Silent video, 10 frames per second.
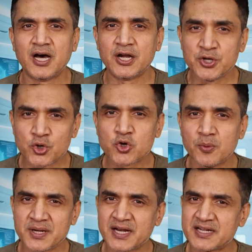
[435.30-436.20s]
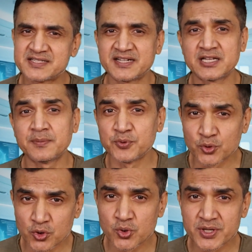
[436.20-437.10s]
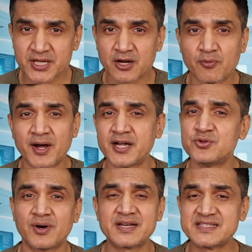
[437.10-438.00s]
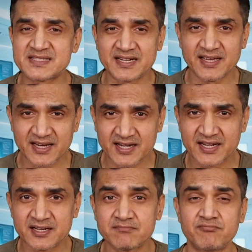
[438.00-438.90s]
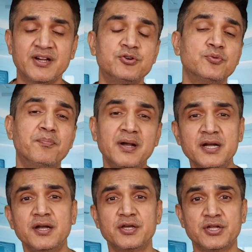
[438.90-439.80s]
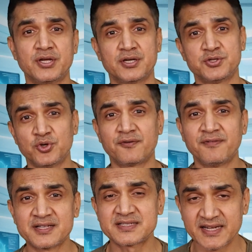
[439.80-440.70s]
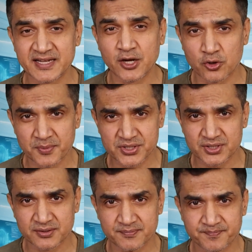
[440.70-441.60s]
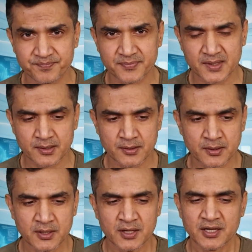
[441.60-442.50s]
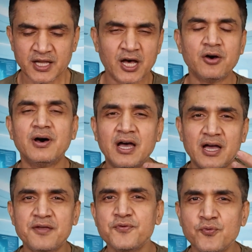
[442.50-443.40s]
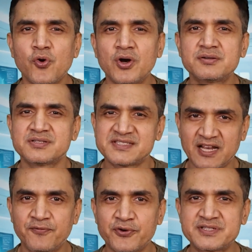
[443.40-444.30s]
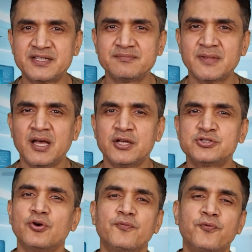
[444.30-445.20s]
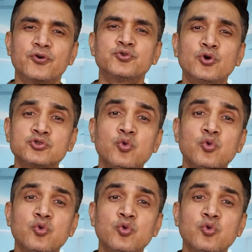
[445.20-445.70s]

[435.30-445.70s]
No complicated setup, no coding required. You are inside N10 ready to build your first AI automation. Now, if you want self-hosting, so for those